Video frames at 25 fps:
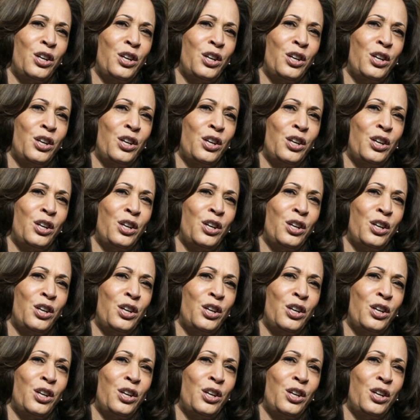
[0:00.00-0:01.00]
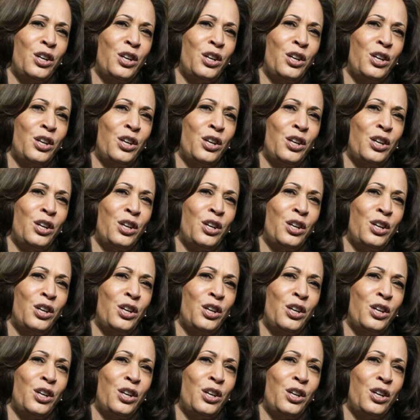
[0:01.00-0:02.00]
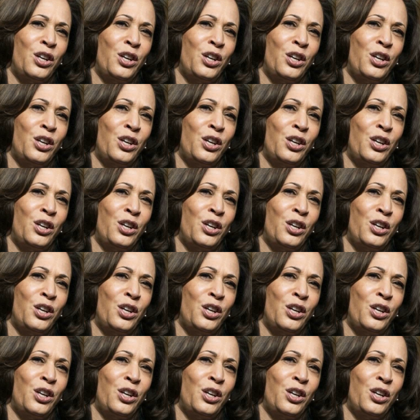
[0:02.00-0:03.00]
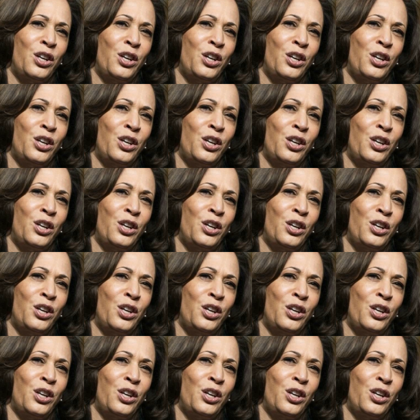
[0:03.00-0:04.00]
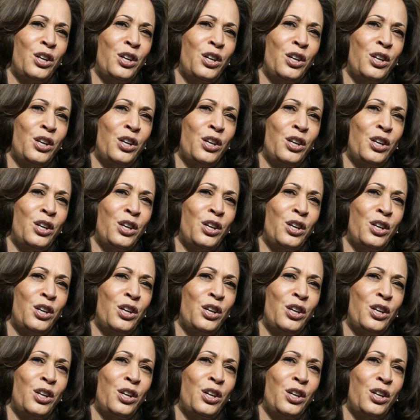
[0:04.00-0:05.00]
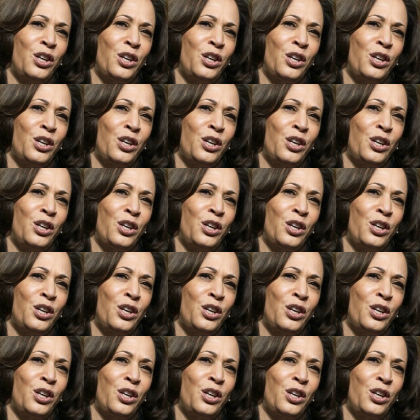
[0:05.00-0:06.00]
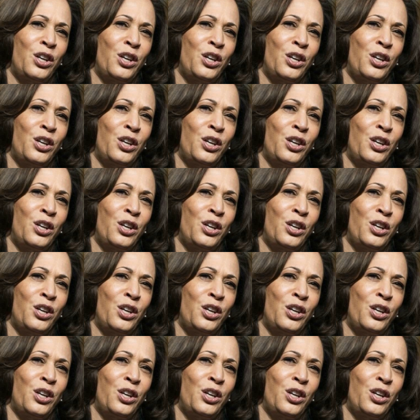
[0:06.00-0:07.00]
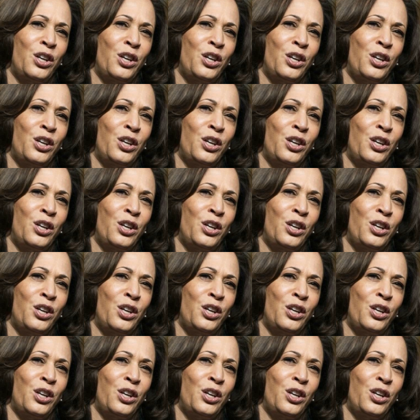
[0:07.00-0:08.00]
(no lip movement)